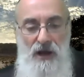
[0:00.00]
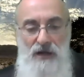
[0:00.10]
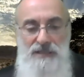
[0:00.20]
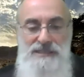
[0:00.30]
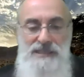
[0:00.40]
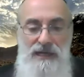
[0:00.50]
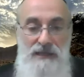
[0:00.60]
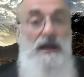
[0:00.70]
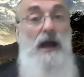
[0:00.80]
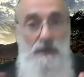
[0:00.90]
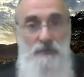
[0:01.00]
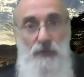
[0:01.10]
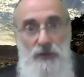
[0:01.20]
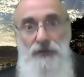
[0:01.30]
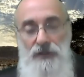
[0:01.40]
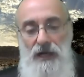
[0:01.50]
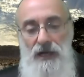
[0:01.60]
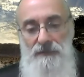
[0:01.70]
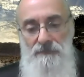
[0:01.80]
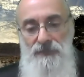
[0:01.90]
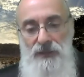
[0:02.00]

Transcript: Our second, I am the Lord your God.